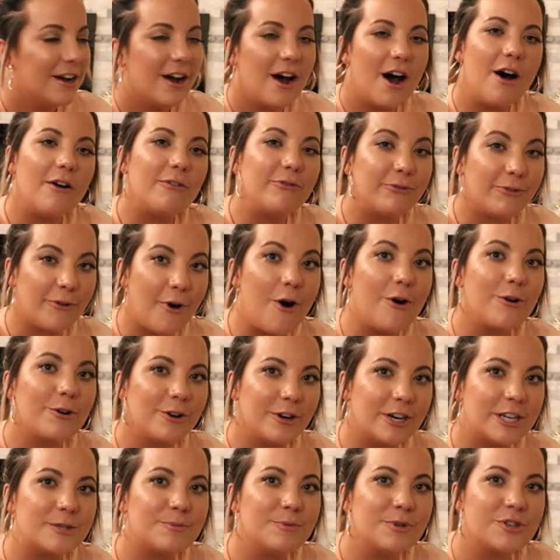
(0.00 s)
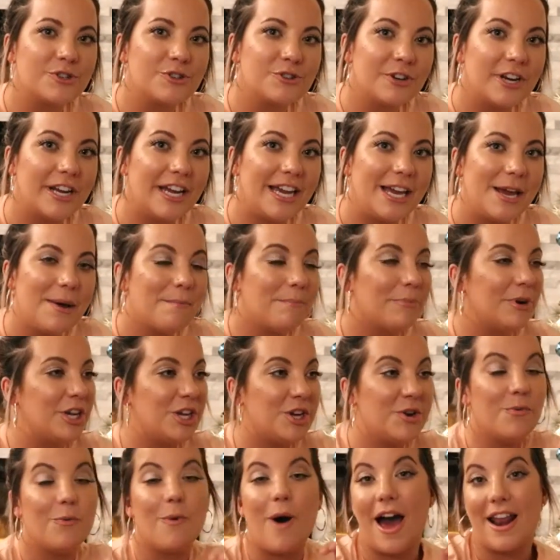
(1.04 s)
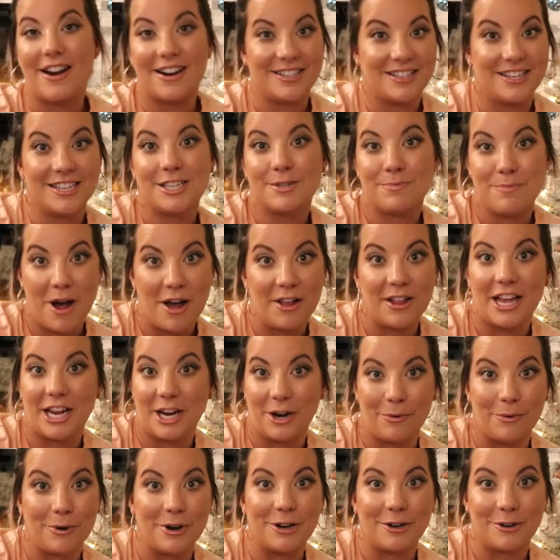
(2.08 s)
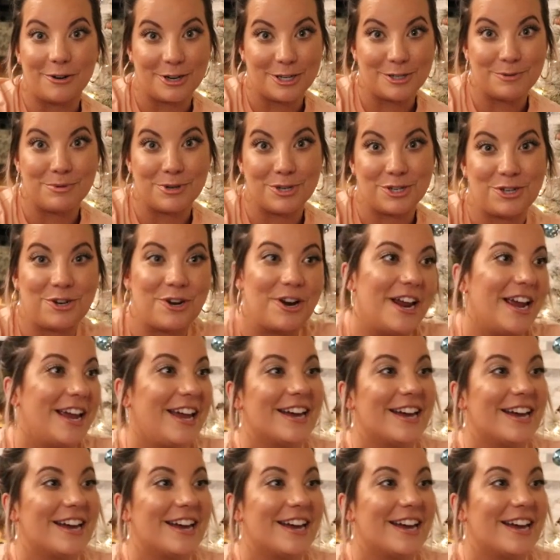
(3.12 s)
a faux Christmas tree, but you want it to smell like a real Christmas tree,